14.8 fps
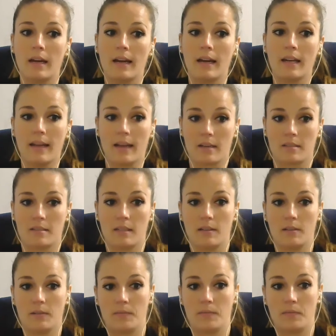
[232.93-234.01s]
and
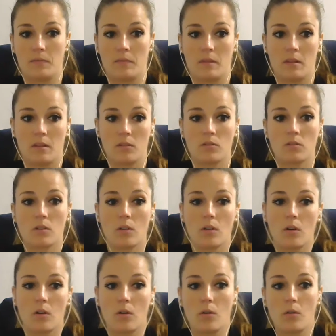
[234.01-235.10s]
exhale.
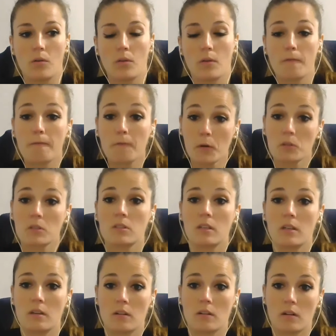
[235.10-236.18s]
So the first
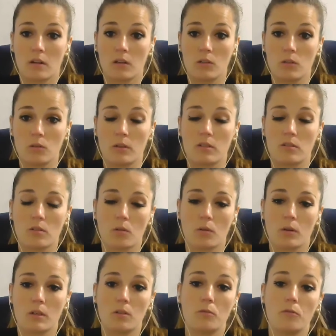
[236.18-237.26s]
thing you're going to do is you're
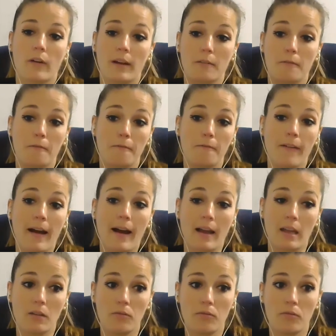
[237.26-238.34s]
going to find
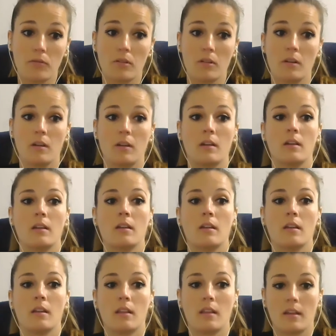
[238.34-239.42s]
5
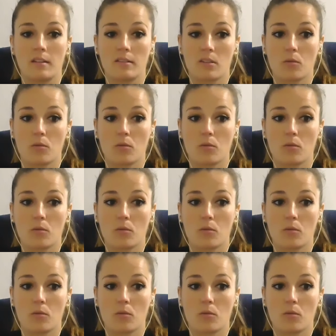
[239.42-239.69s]
things